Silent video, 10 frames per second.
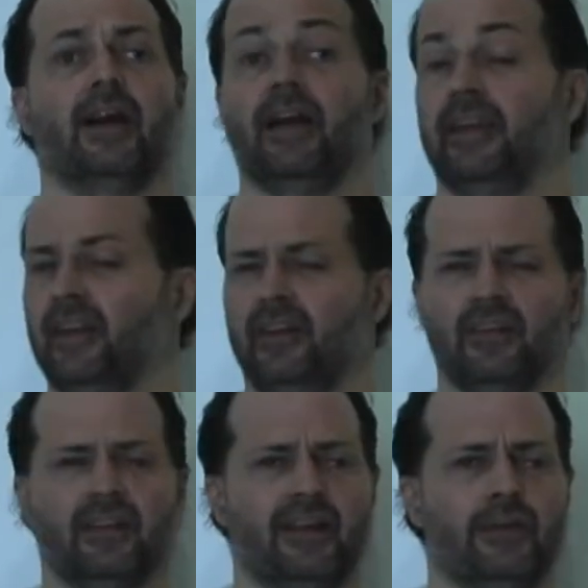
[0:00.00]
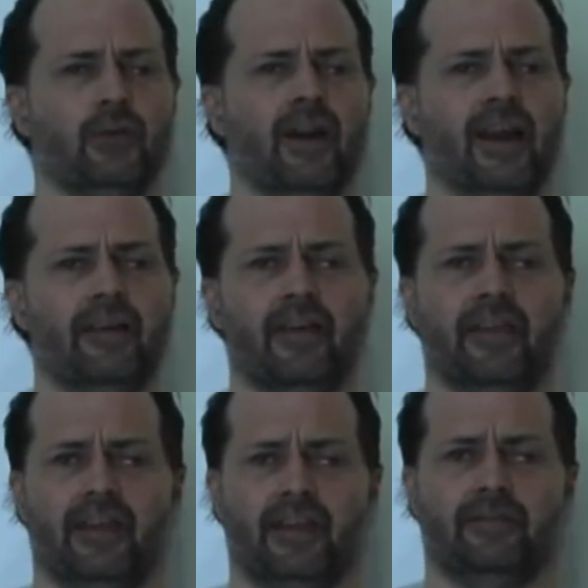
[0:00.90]
I cannot tell you
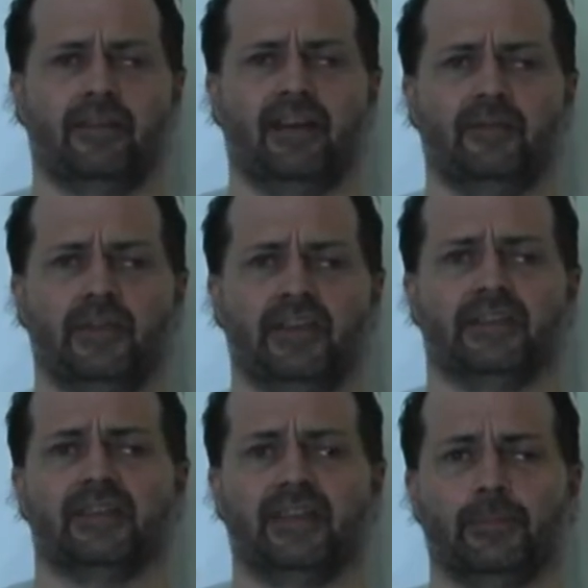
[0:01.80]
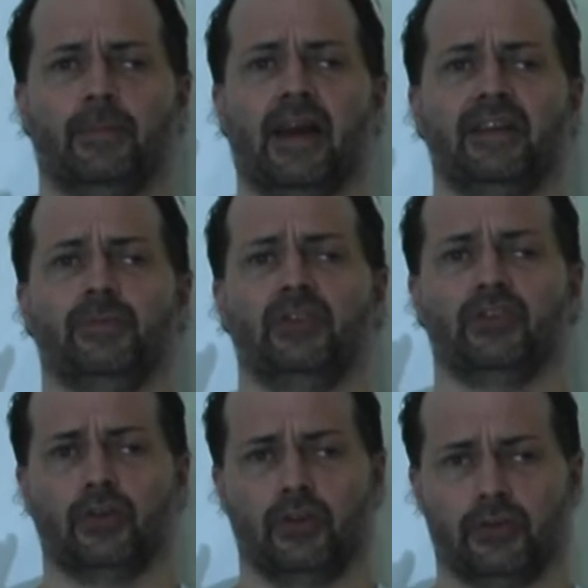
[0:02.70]
everything in 5 minutes, there might be
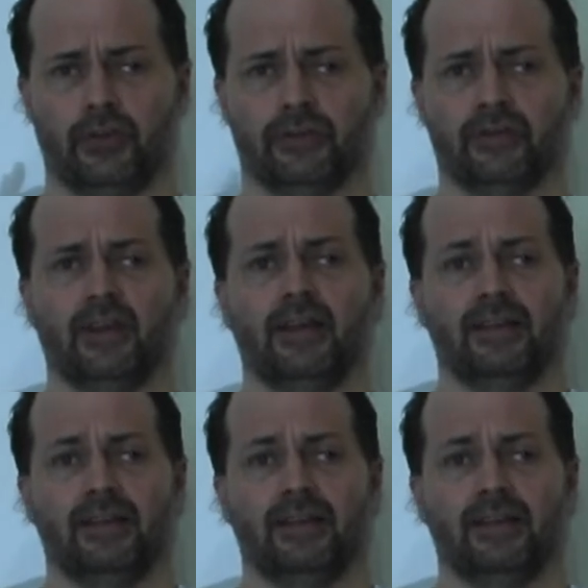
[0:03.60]
shortcuts.